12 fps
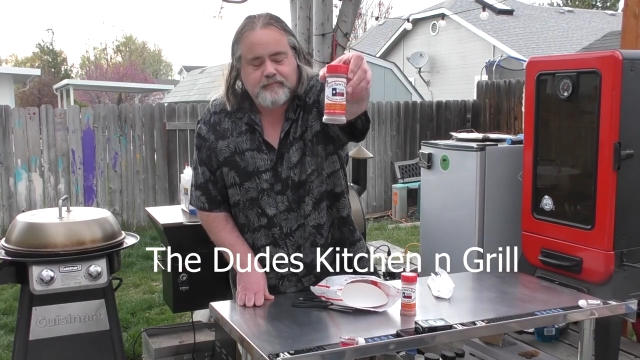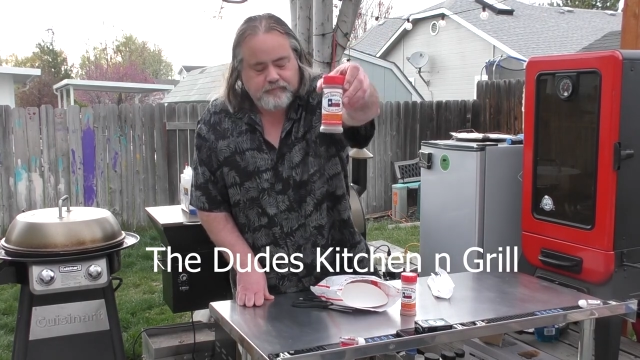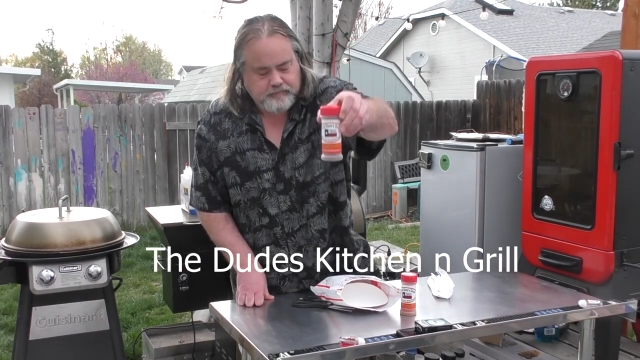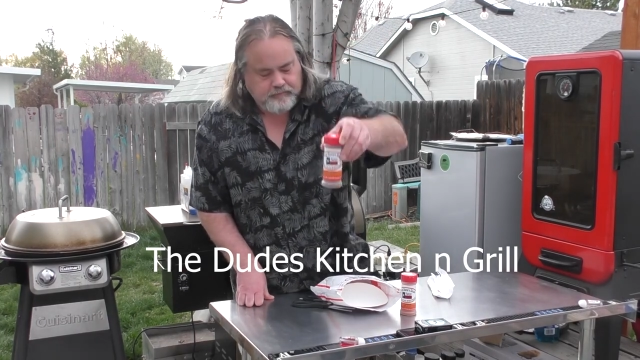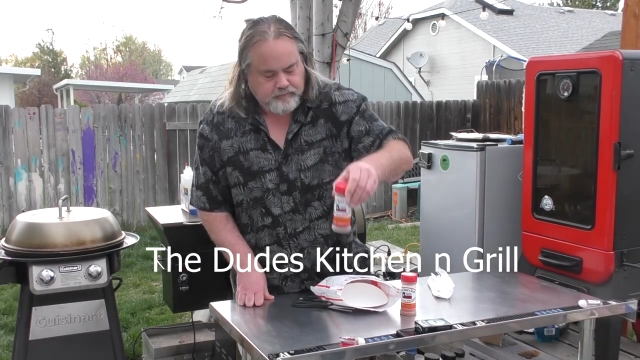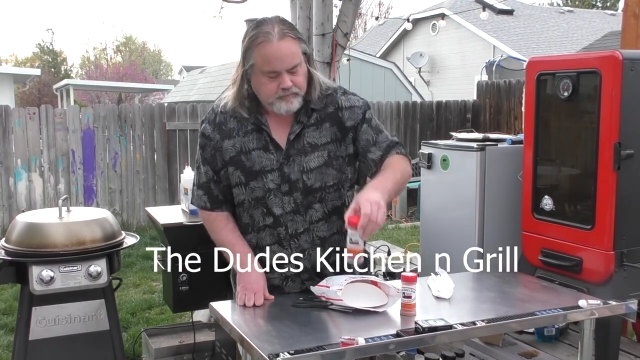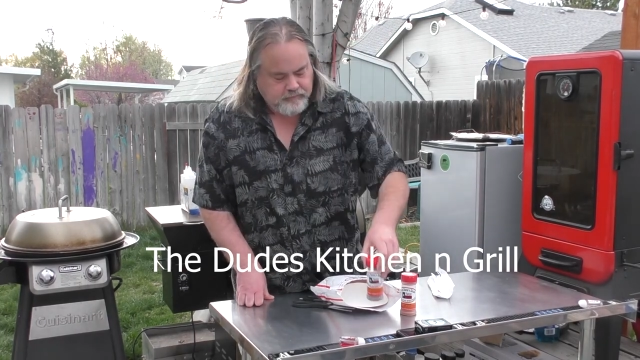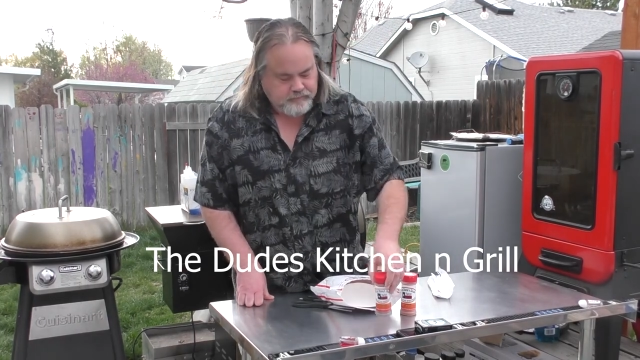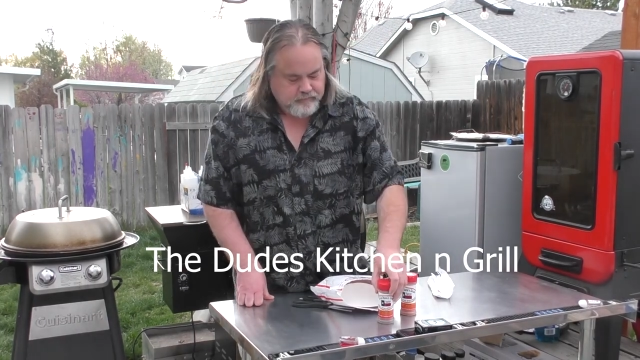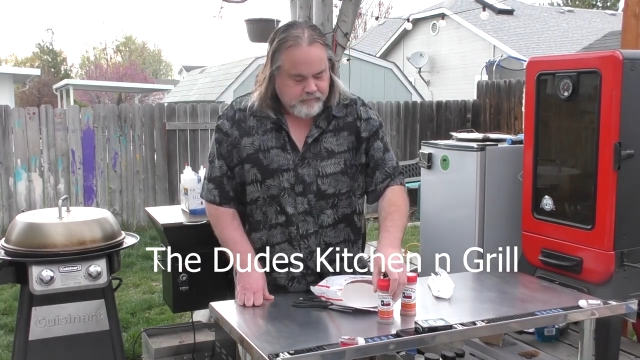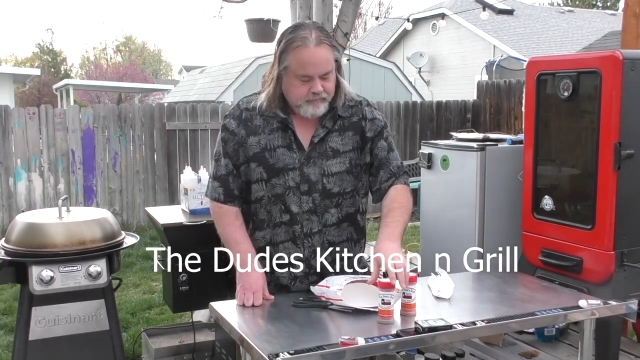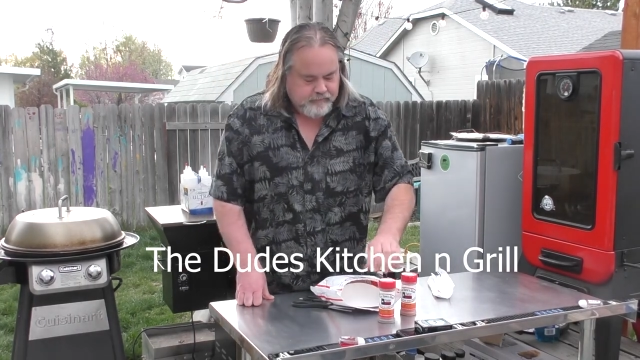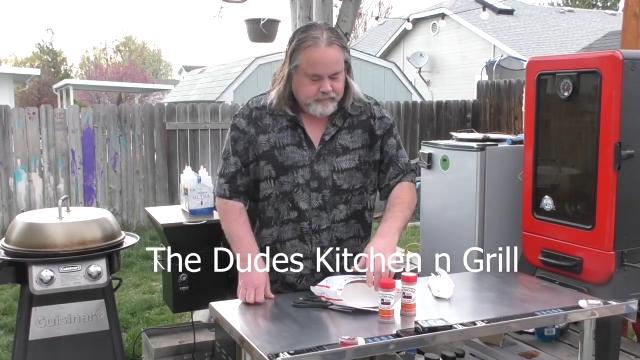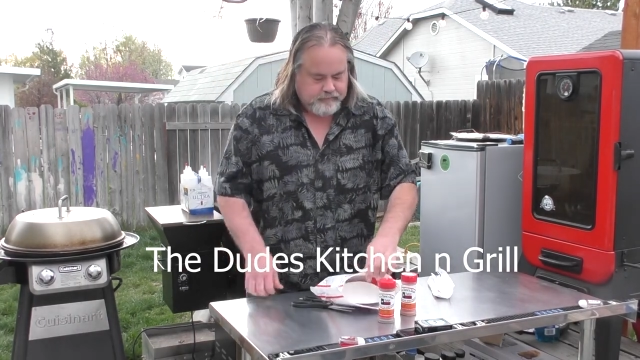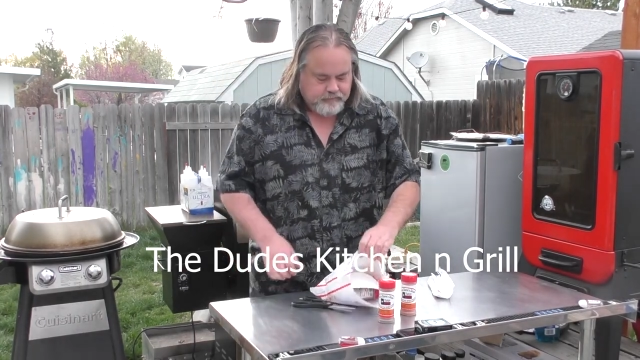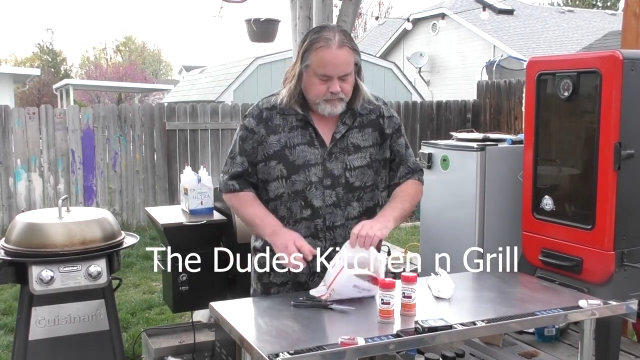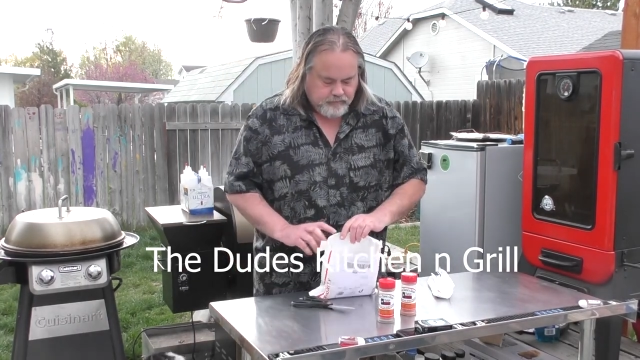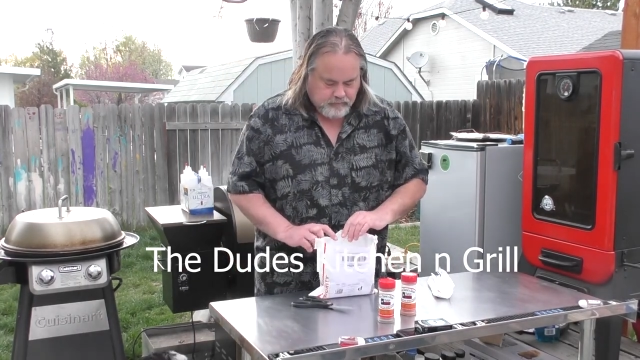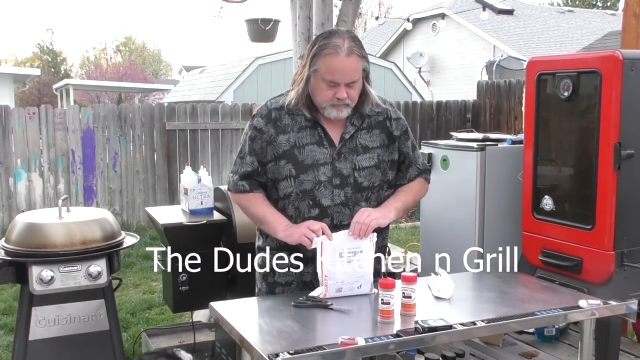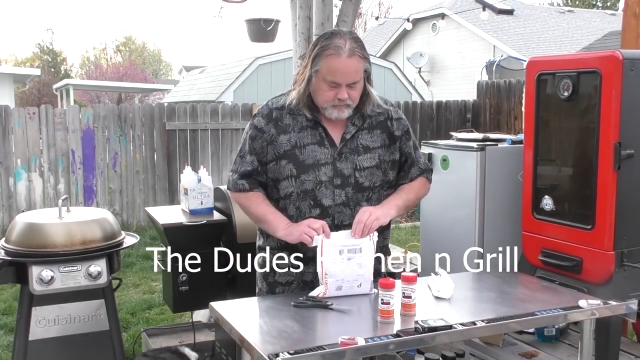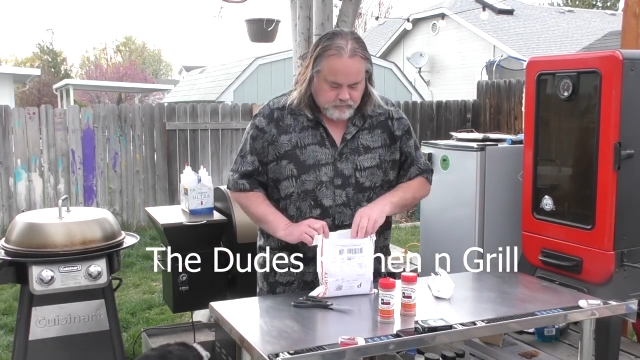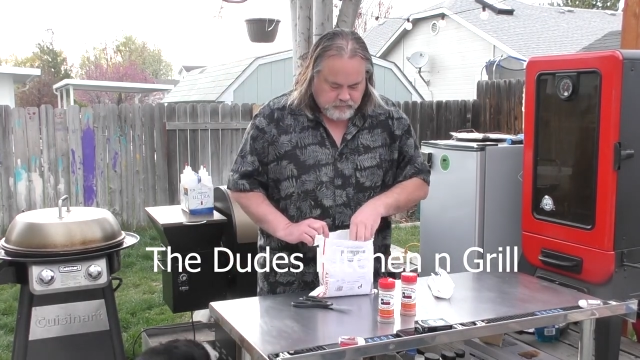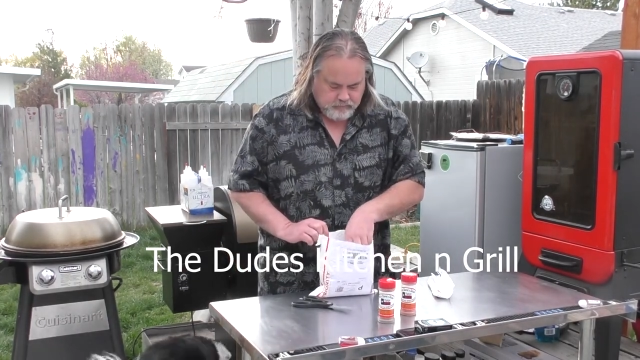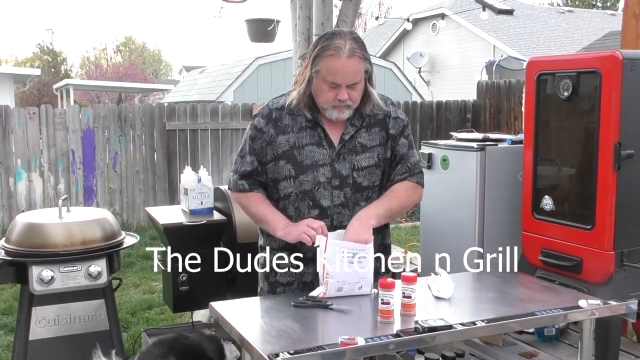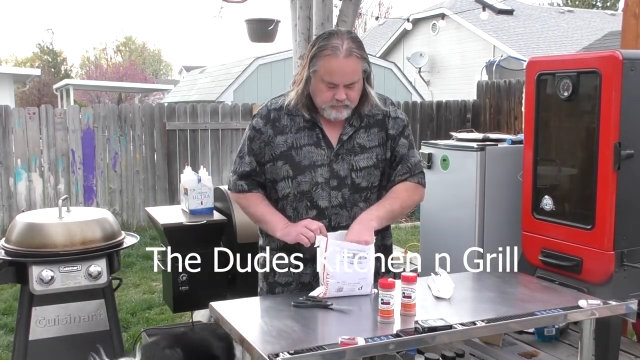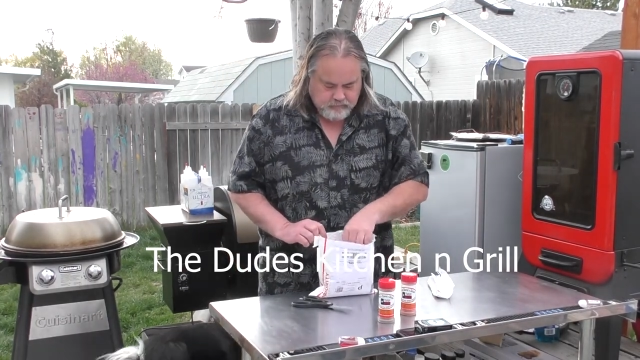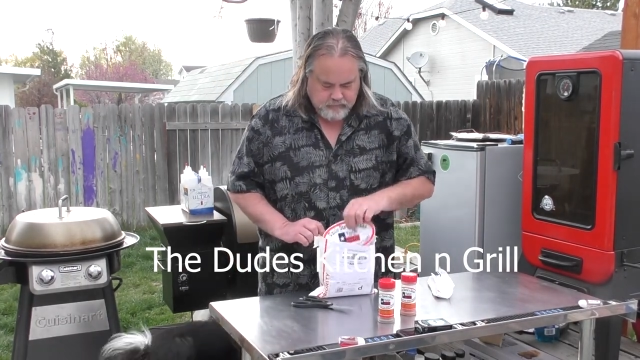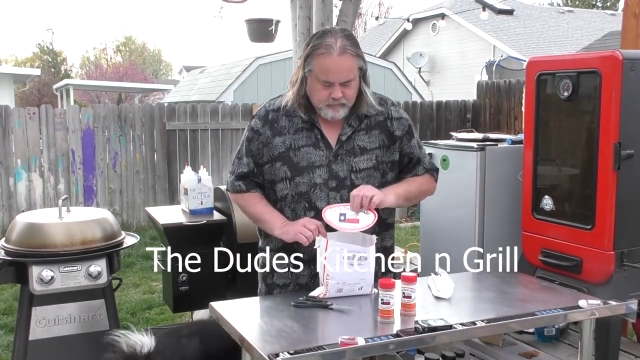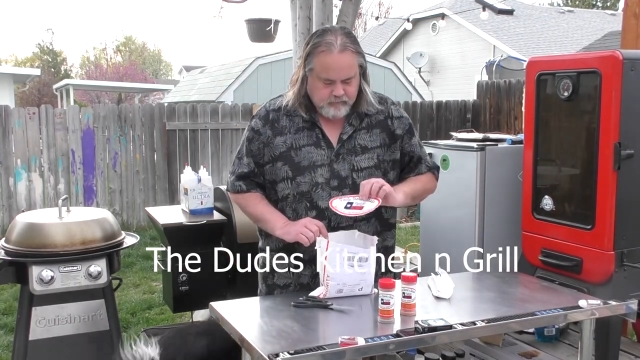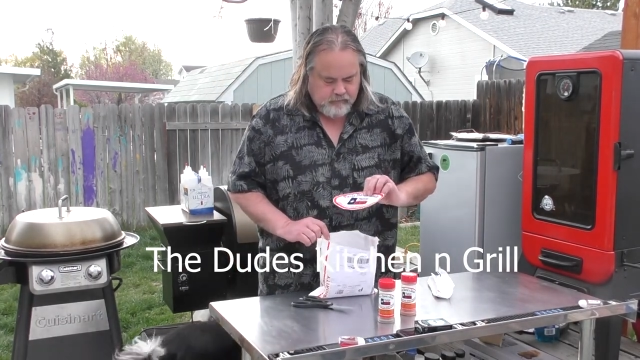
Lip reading: Nothing is said.